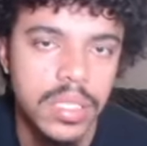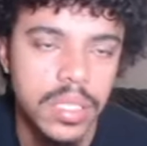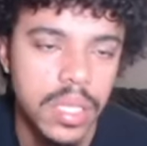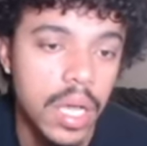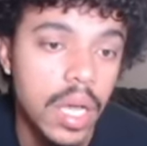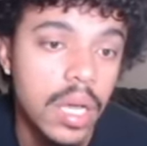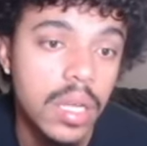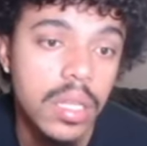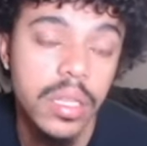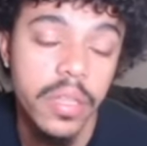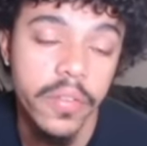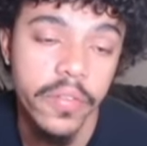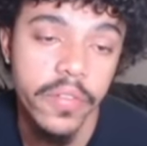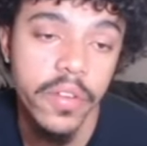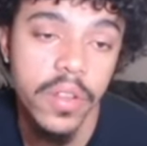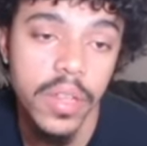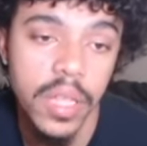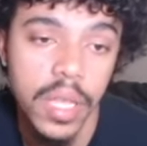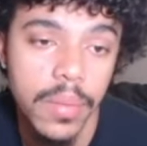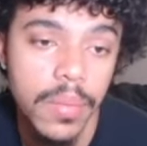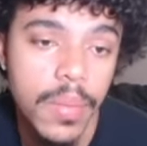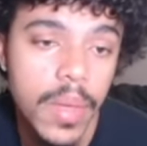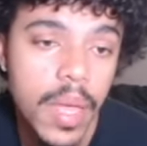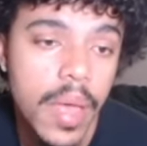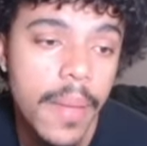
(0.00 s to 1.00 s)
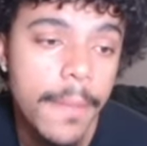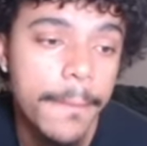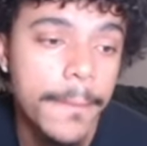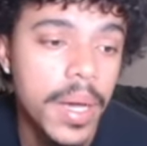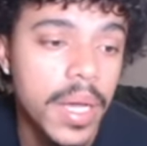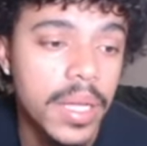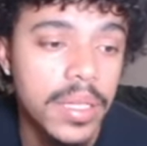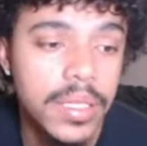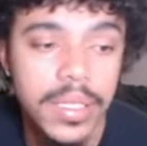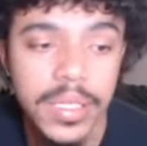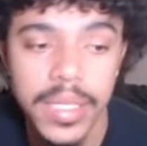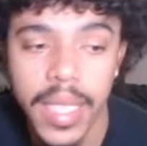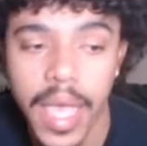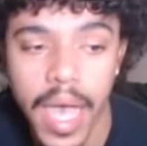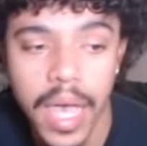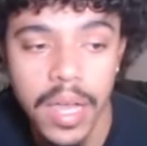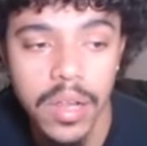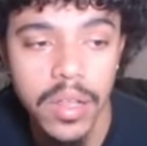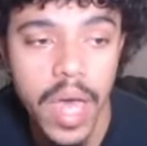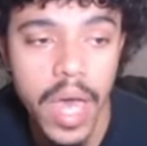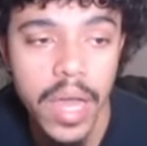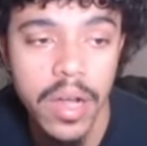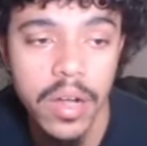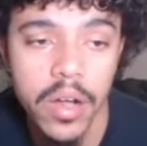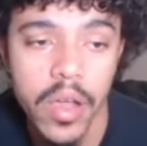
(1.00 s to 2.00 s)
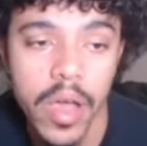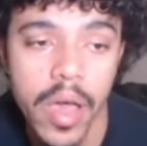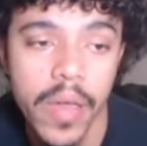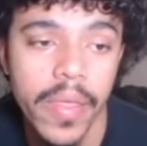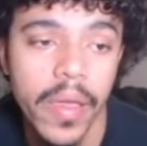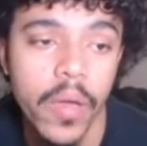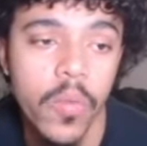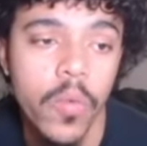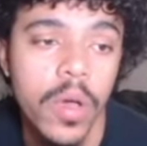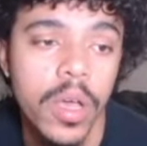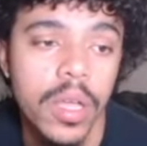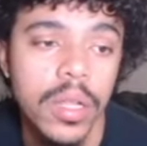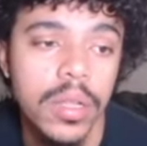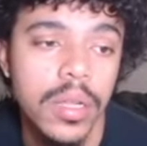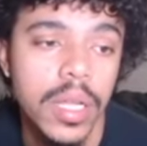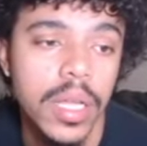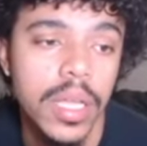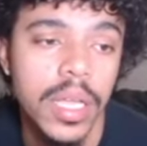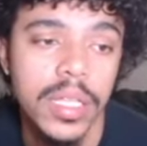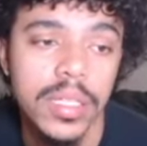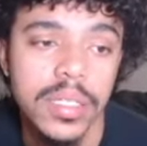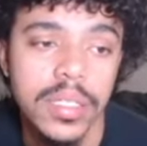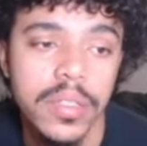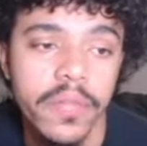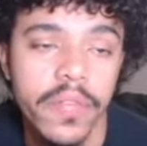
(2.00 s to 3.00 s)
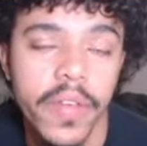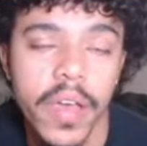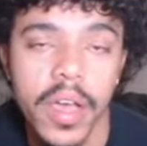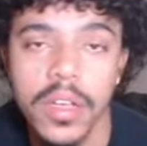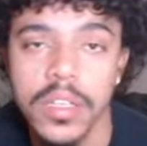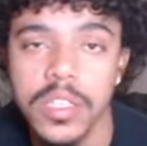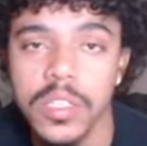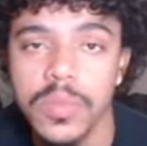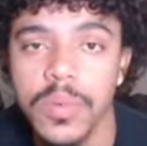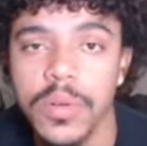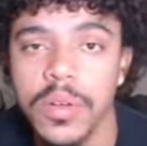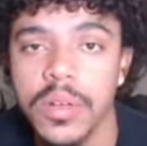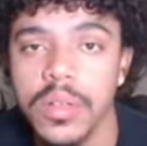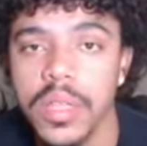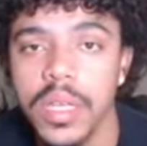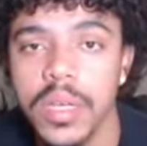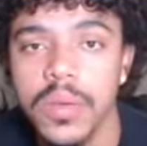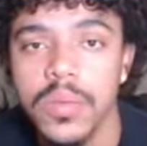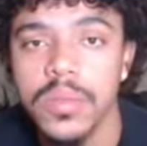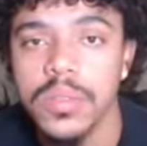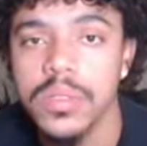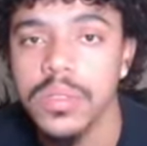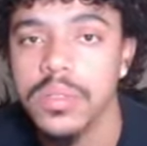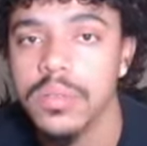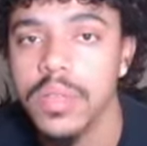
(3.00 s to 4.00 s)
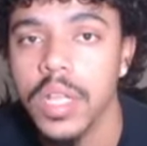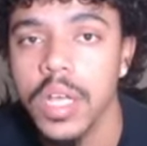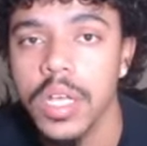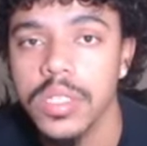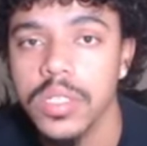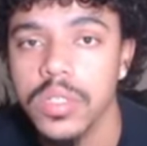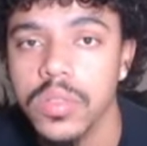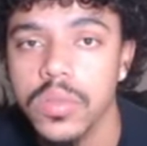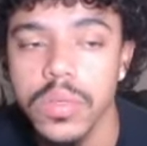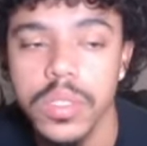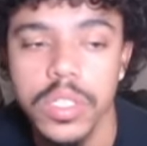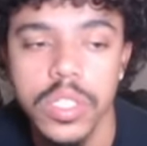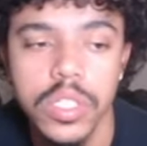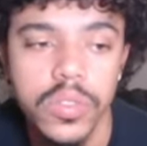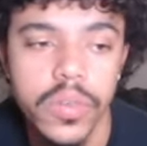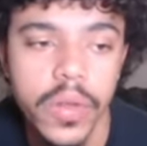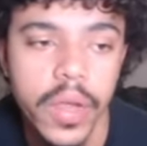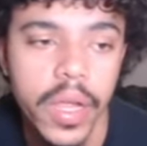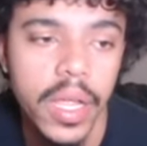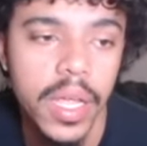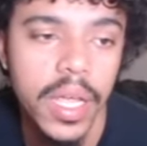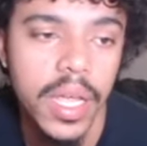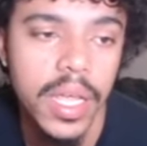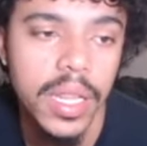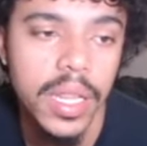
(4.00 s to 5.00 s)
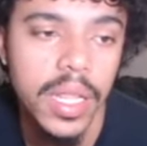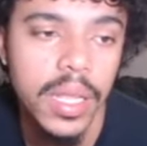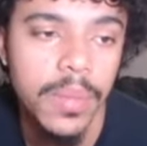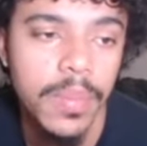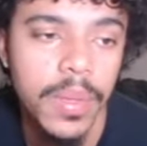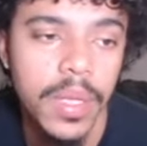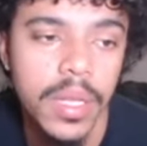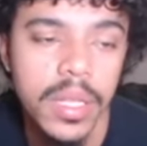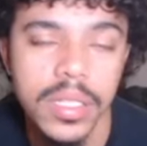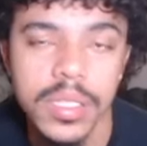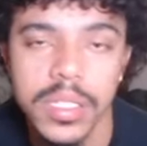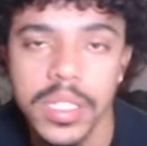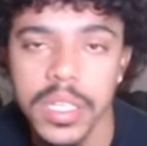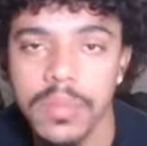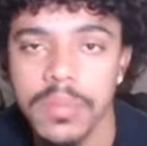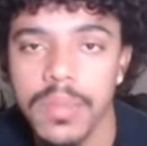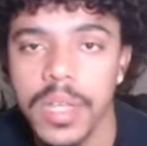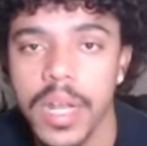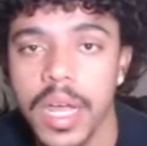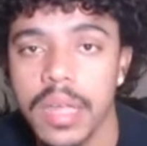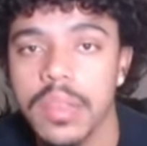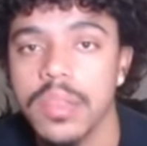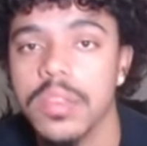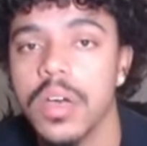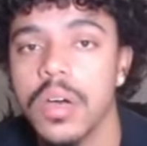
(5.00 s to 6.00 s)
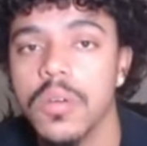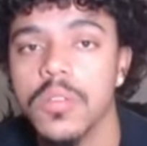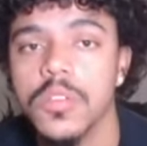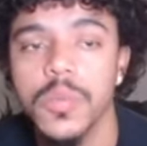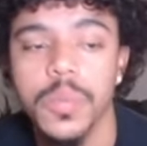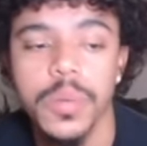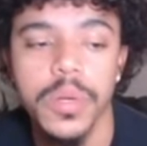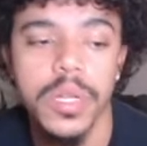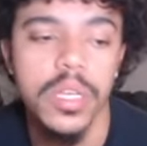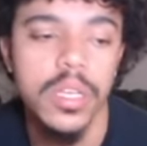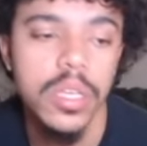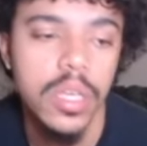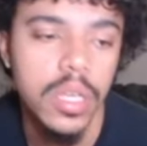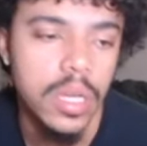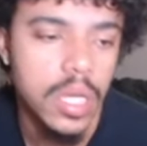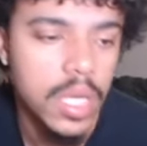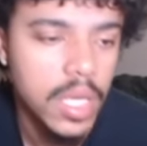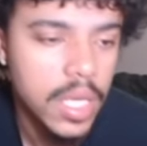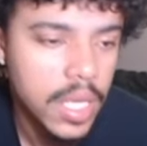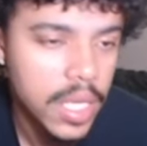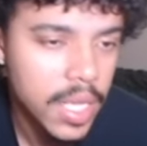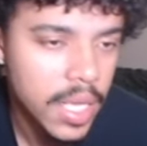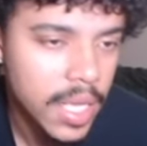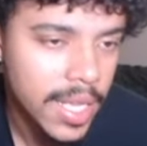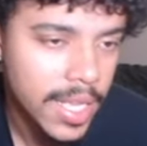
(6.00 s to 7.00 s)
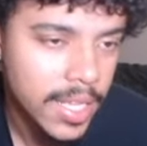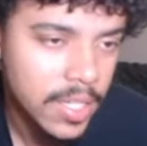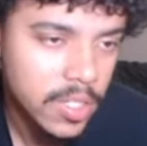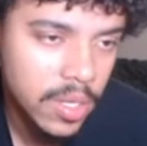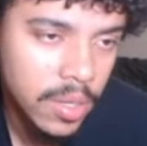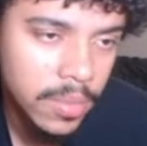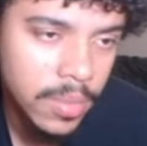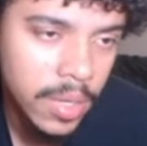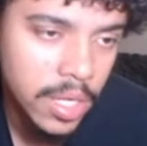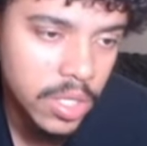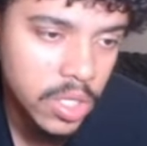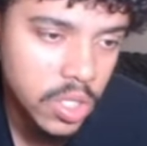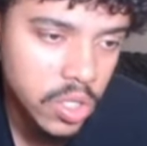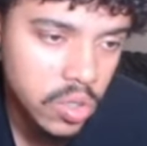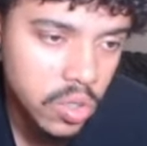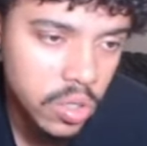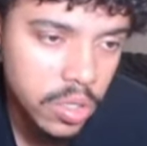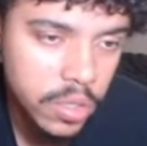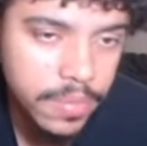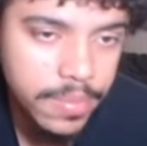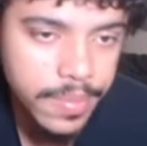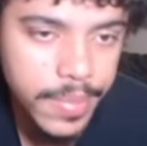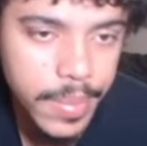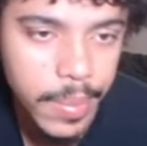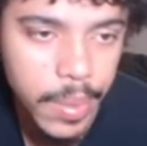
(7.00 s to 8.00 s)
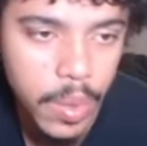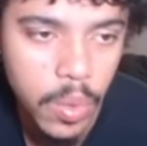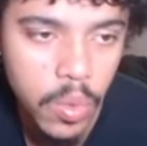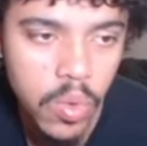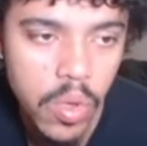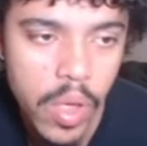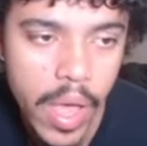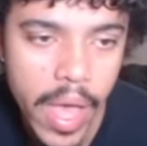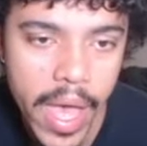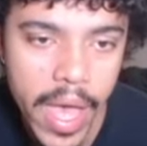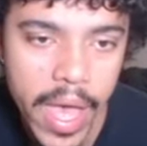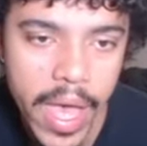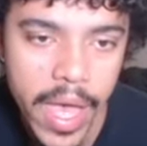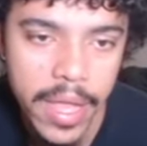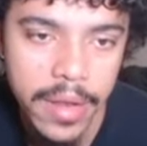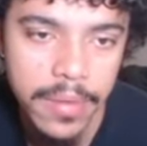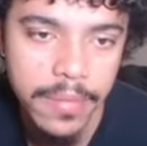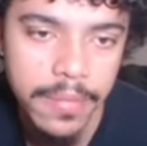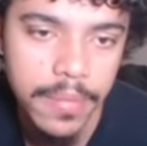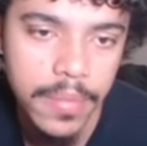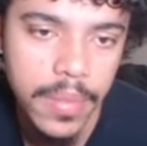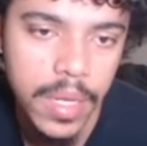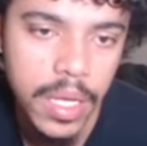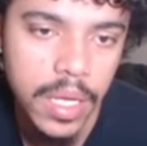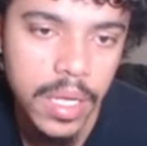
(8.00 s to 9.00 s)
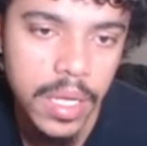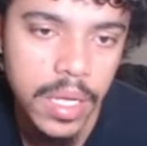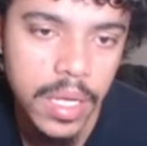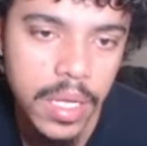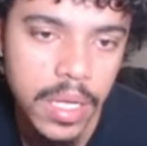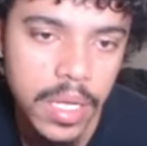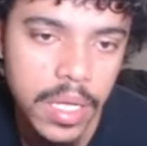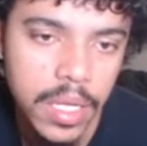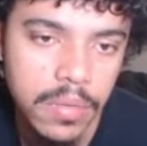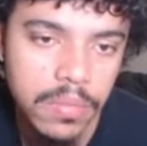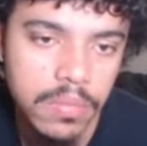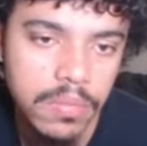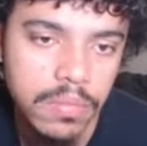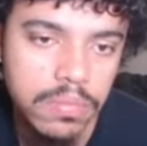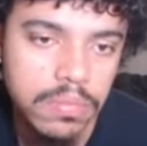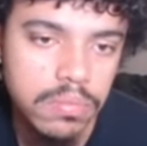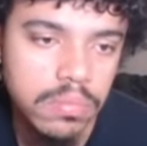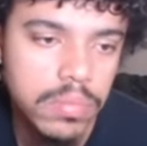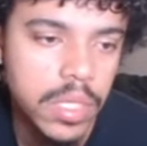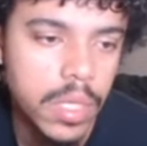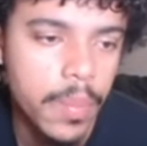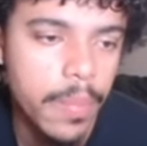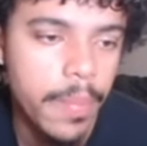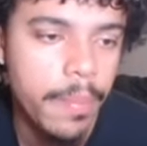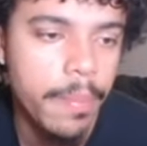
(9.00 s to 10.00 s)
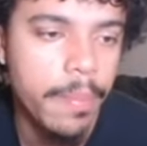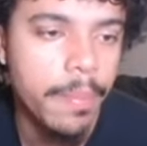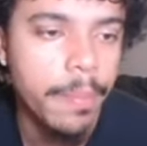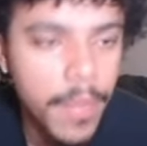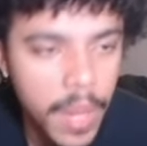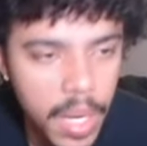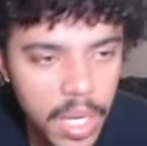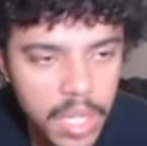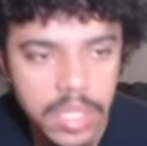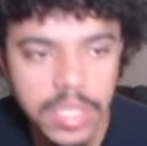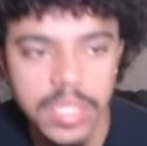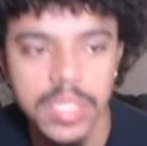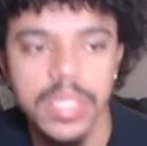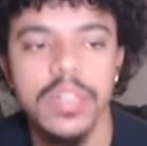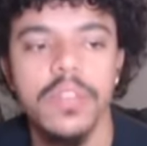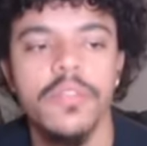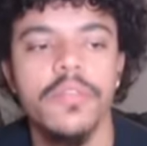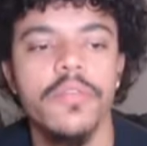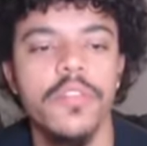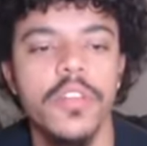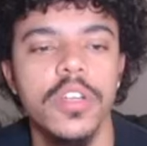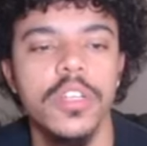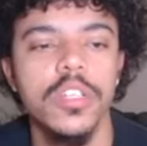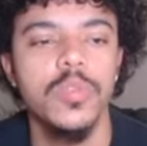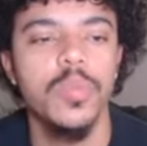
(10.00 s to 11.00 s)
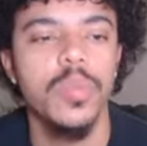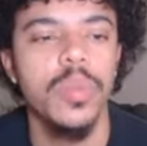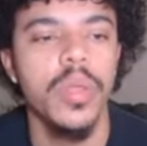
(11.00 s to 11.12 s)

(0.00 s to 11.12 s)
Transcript: ugly for them. But Seattle, I don't know how they won against the Falcons, bro. They was lost three straight, and they beat a team that I thought was pretty good. So I'm not sure. But we'll add the Bucks and the fringe